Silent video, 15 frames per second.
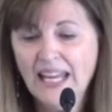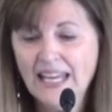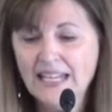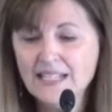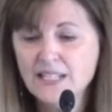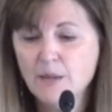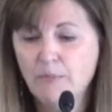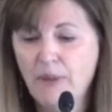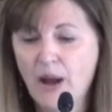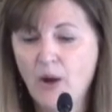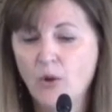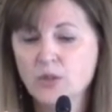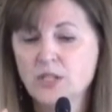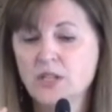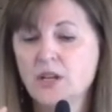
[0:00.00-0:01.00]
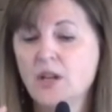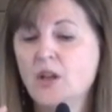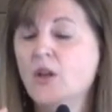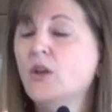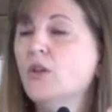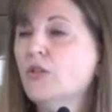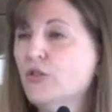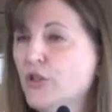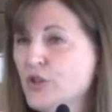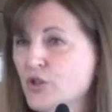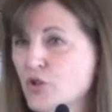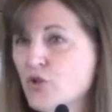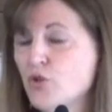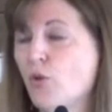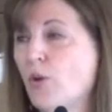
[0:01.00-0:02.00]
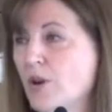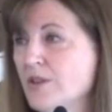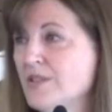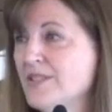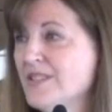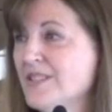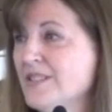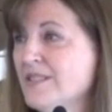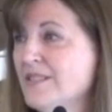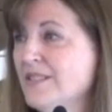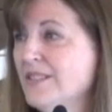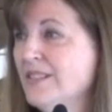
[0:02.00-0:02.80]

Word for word: It is about the source.